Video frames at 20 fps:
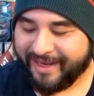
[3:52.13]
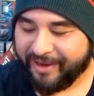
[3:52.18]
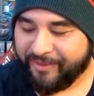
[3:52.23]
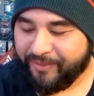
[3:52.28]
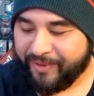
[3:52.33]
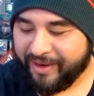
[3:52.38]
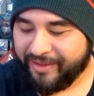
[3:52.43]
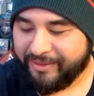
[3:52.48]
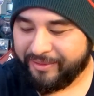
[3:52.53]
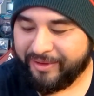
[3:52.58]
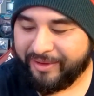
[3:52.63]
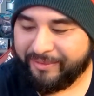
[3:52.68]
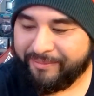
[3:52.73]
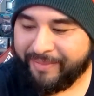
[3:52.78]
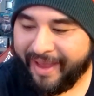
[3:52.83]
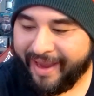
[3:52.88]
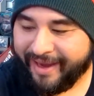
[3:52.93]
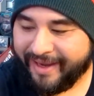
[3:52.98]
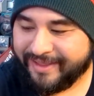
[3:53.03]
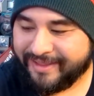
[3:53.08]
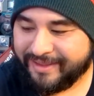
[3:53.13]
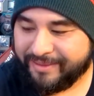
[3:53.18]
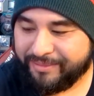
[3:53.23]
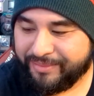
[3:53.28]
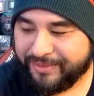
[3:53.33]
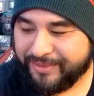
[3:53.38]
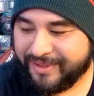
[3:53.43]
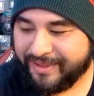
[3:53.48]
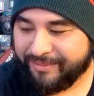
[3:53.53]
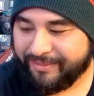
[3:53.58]
like one of them got packaged as a
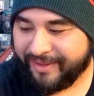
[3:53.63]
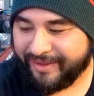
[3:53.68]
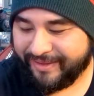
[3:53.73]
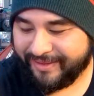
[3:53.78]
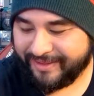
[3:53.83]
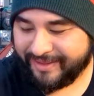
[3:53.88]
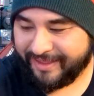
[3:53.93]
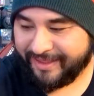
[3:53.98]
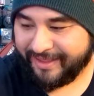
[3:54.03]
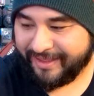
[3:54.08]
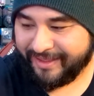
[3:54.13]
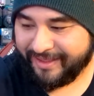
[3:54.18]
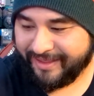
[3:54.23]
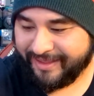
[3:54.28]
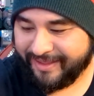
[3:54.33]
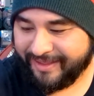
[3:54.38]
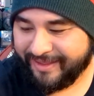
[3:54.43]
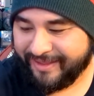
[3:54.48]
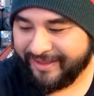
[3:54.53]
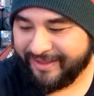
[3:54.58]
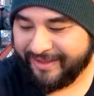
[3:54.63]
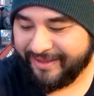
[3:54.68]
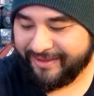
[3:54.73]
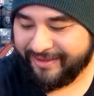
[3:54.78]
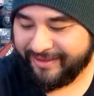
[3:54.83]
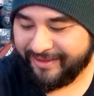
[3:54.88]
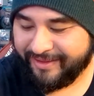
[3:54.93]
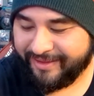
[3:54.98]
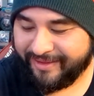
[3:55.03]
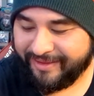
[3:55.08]
booster bundle or something.
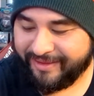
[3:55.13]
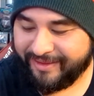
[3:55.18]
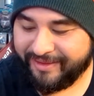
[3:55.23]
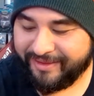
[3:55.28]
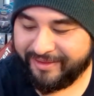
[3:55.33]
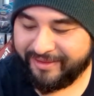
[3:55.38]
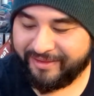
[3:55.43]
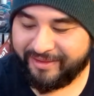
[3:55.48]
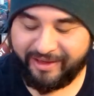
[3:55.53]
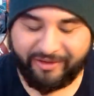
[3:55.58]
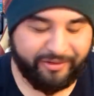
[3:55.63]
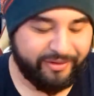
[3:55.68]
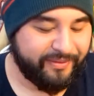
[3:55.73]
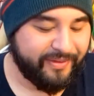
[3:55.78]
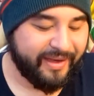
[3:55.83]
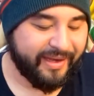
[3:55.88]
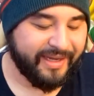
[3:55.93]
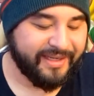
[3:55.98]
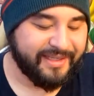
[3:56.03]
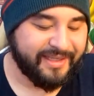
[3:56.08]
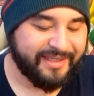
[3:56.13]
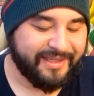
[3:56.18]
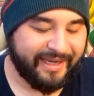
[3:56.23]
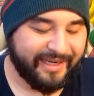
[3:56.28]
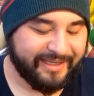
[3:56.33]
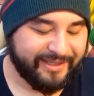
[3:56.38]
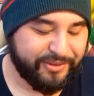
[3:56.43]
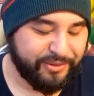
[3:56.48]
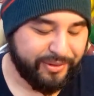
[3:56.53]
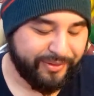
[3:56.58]
Oh, I guess it's
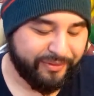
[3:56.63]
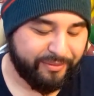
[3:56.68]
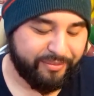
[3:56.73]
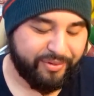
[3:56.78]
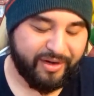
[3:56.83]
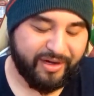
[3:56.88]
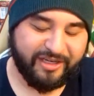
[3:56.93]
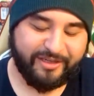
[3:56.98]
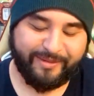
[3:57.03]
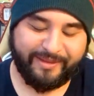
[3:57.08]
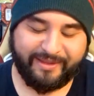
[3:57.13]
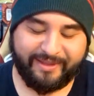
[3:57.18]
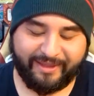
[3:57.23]
like 2 different products being